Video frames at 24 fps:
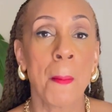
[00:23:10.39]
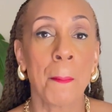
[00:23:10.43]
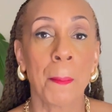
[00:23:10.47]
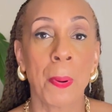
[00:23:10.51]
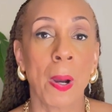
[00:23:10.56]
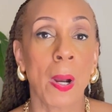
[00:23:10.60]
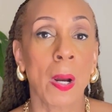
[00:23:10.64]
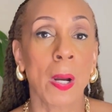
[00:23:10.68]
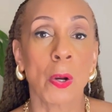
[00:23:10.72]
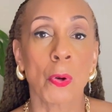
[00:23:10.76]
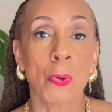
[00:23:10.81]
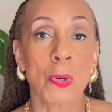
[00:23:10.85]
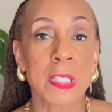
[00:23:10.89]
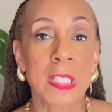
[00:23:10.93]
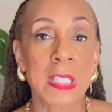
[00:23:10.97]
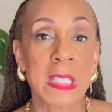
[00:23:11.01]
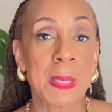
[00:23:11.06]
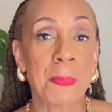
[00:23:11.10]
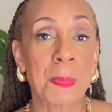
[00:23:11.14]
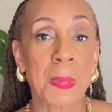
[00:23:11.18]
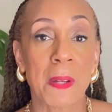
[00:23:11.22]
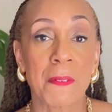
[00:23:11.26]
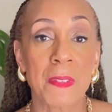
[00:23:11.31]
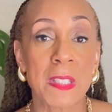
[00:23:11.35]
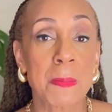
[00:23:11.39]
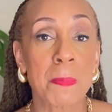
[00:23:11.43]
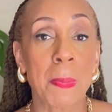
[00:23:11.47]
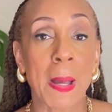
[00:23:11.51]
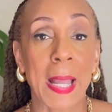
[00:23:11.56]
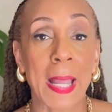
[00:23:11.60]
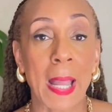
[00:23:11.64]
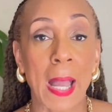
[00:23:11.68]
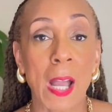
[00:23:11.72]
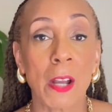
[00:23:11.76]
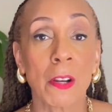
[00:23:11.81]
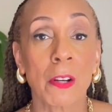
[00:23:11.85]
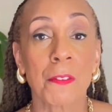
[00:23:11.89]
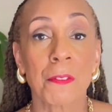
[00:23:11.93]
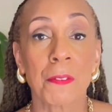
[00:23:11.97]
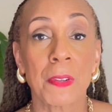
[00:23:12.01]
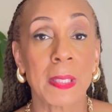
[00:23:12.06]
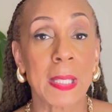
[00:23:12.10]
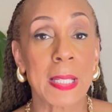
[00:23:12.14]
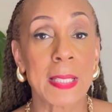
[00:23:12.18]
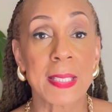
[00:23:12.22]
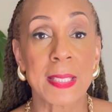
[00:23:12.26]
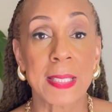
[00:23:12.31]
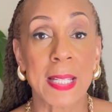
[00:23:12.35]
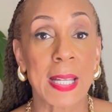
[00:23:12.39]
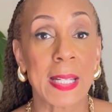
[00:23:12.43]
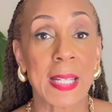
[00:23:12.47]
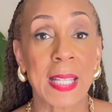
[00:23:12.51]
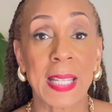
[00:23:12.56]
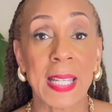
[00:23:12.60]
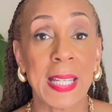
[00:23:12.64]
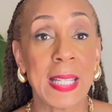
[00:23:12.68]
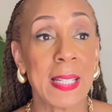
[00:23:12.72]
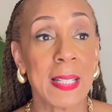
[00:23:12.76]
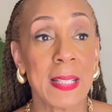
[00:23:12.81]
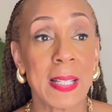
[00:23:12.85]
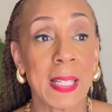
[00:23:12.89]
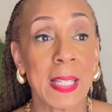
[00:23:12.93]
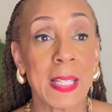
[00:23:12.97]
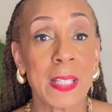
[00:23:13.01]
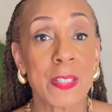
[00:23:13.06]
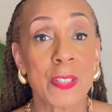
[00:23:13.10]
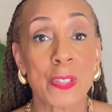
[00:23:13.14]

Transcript: part or a snippet of his biography that said he